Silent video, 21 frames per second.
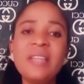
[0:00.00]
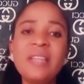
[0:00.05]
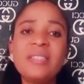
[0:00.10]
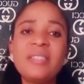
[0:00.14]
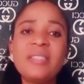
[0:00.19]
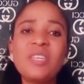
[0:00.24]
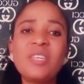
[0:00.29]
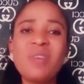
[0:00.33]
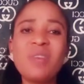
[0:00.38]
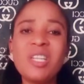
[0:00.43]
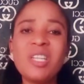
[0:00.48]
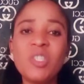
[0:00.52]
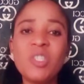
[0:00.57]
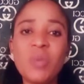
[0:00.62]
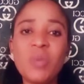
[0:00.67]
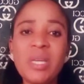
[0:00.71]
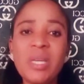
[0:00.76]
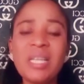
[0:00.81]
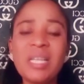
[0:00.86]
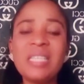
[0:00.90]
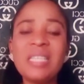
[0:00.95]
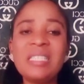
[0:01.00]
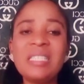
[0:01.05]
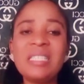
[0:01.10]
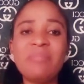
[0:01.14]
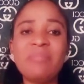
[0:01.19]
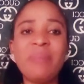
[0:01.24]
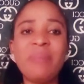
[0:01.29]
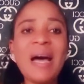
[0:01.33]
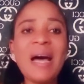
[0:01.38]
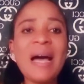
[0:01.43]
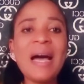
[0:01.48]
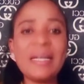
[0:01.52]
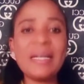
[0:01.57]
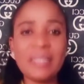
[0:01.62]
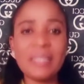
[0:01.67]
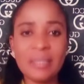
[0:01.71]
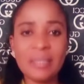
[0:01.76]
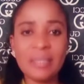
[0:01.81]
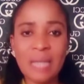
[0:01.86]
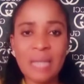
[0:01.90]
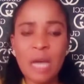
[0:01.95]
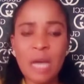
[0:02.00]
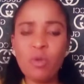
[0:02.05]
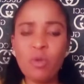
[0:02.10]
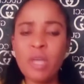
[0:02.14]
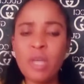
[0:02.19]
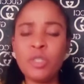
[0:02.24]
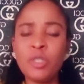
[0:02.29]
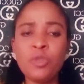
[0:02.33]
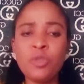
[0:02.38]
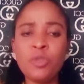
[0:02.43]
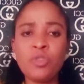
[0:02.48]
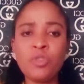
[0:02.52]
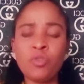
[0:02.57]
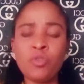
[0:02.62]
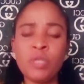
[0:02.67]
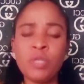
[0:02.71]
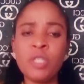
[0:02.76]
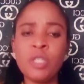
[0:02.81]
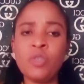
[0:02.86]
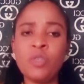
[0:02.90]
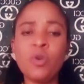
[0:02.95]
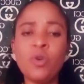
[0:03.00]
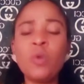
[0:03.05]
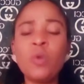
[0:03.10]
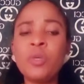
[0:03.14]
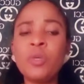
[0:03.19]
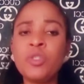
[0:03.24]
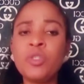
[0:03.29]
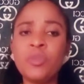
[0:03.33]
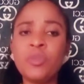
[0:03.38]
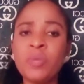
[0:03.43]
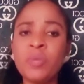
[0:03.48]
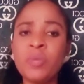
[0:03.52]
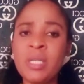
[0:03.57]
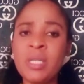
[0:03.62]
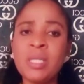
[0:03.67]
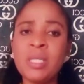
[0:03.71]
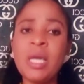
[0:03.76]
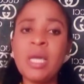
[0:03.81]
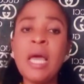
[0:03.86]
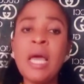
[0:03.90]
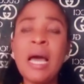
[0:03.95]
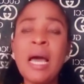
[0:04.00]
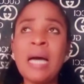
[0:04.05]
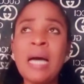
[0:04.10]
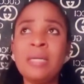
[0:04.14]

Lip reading: Anything you are doing that is bad and you are used to it, you always do it.